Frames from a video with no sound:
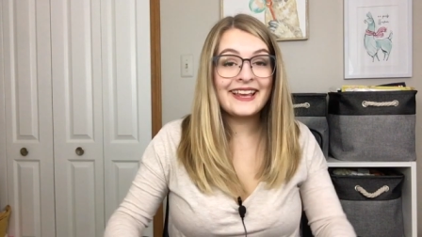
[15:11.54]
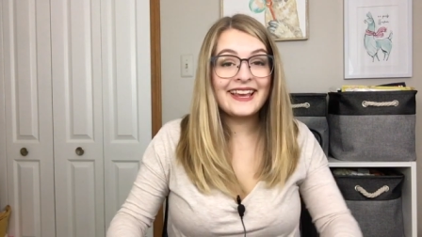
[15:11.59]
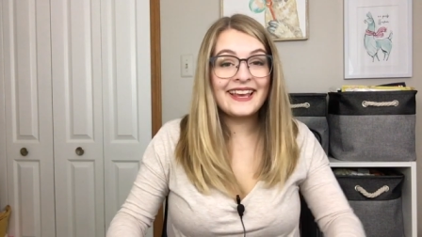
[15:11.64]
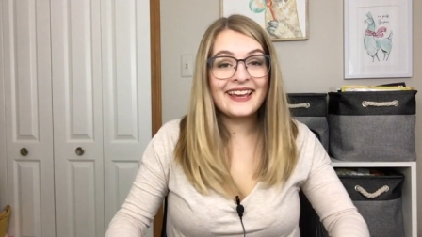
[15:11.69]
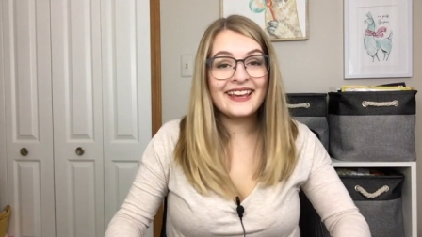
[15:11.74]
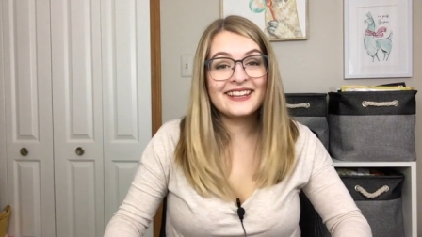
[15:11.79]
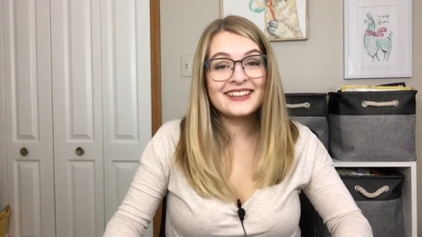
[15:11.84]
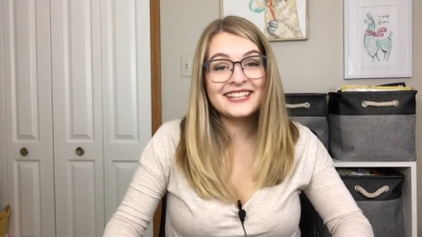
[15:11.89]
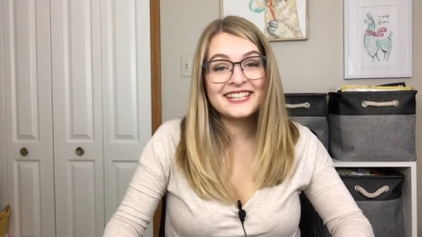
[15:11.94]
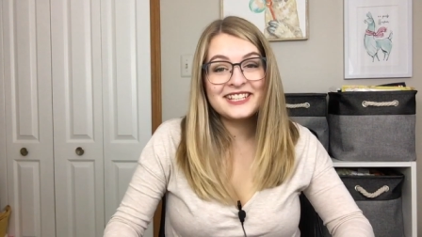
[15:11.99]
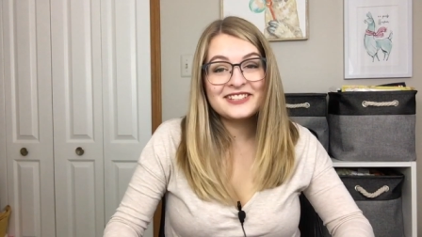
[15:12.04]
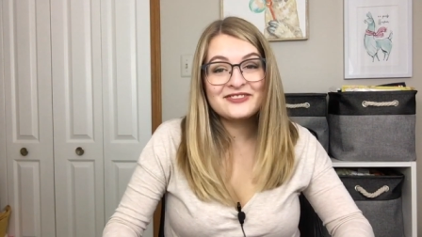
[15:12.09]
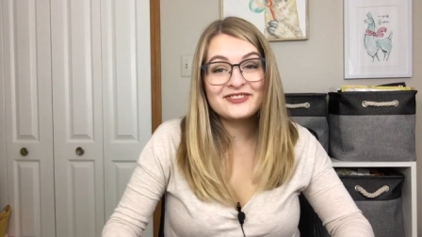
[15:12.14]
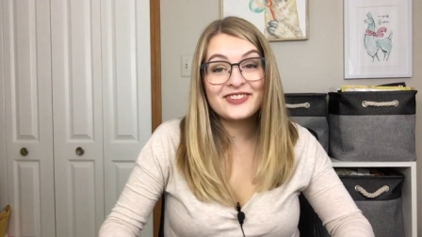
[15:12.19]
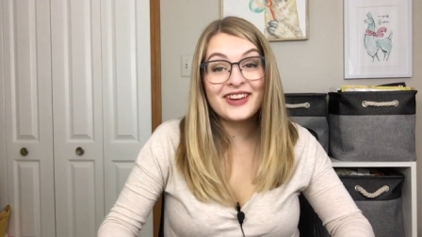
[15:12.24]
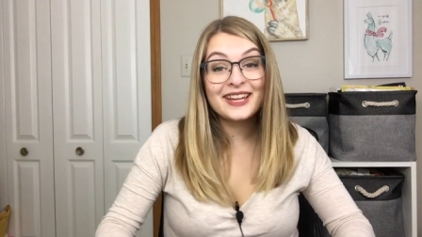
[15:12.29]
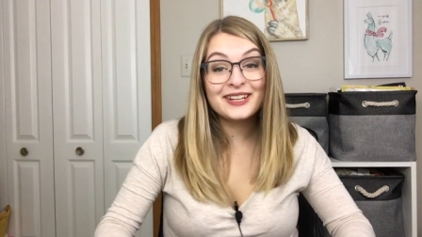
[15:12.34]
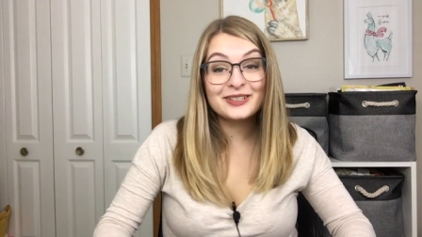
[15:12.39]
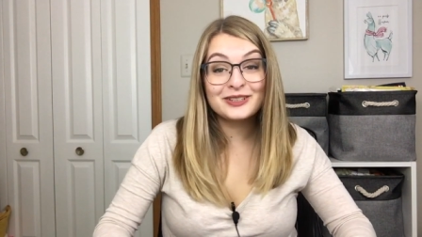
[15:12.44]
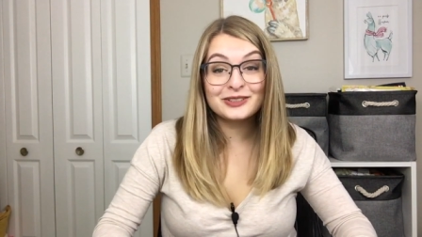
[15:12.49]
And the
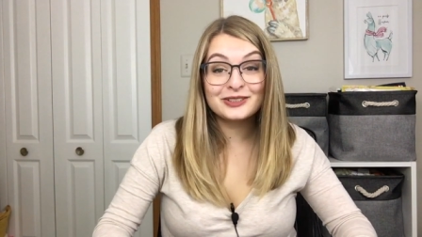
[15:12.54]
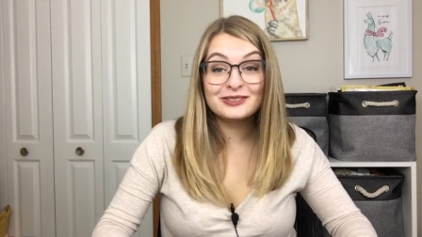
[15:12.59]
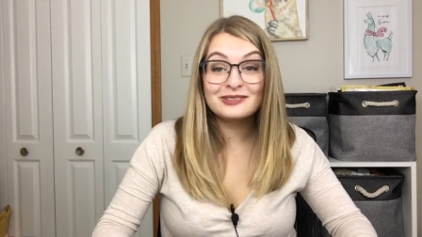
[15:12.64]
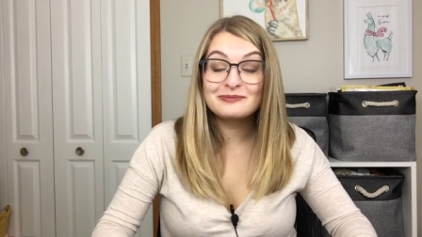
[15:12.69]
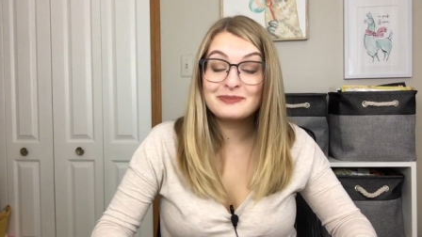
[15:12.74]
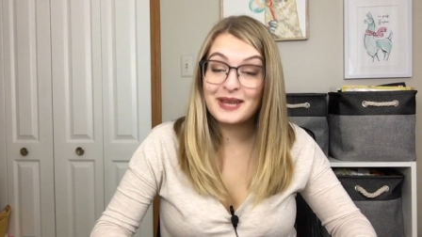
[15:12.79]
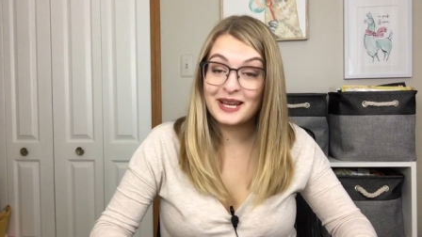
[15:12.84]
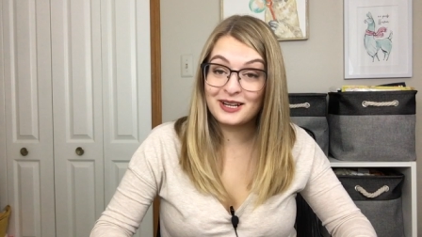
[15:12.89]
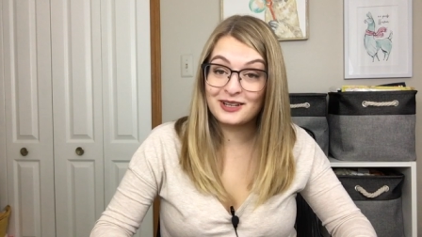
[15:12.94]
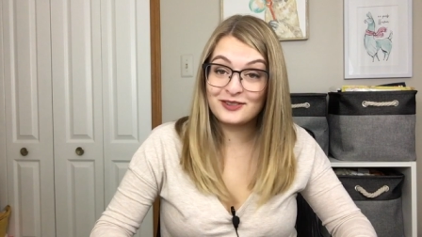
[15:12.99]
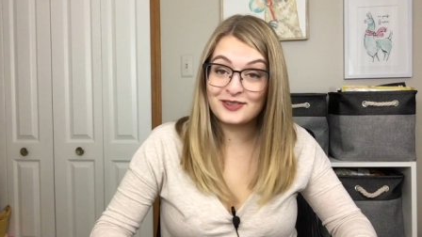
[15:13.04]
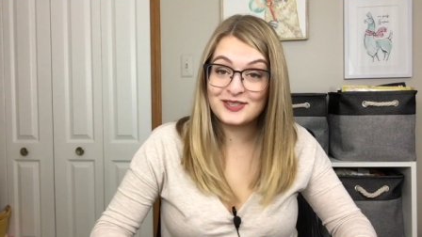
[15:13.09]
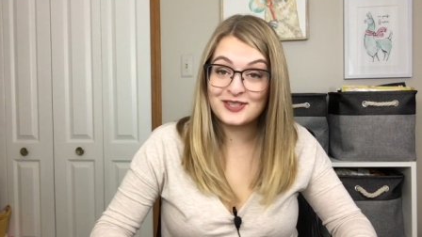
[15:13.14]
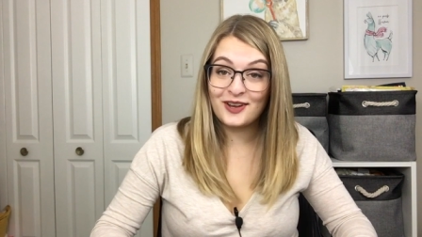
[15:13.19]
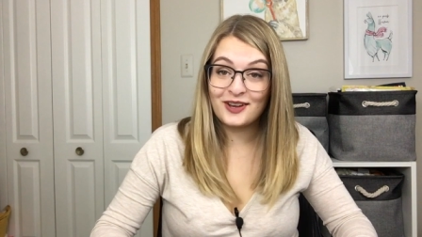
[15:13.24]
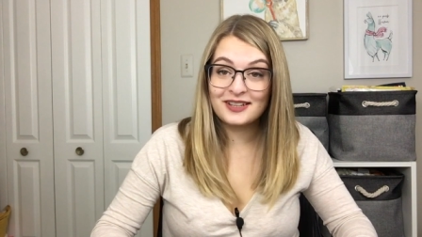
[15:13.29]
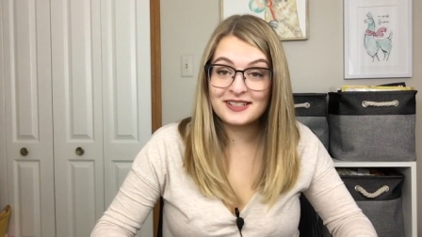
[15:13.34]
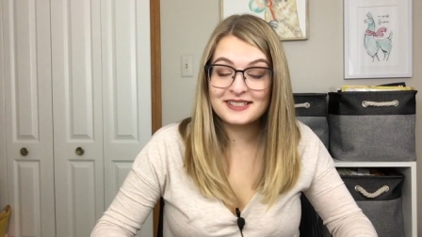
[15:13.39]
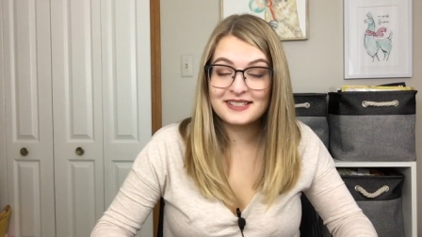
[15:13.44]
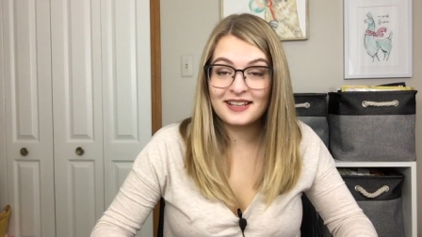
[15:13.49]
final pair of
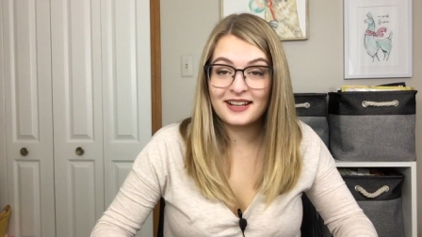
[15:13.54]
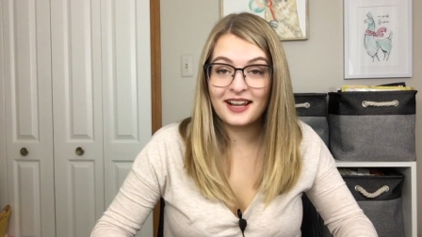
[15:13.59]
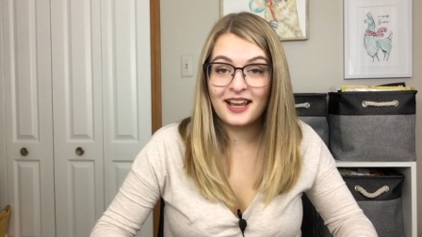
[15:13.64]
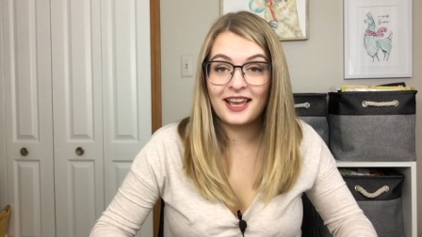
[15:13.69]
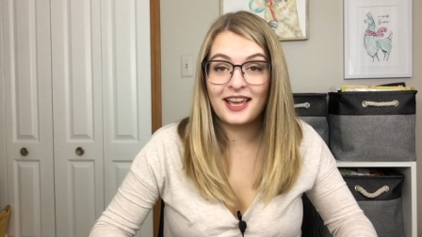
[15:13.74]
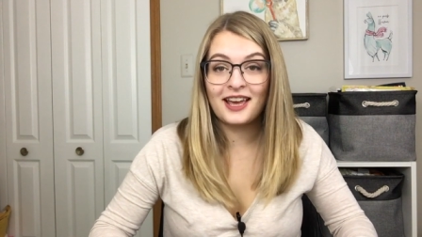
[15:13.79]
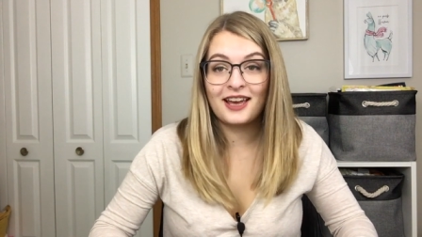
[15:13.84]
socks that I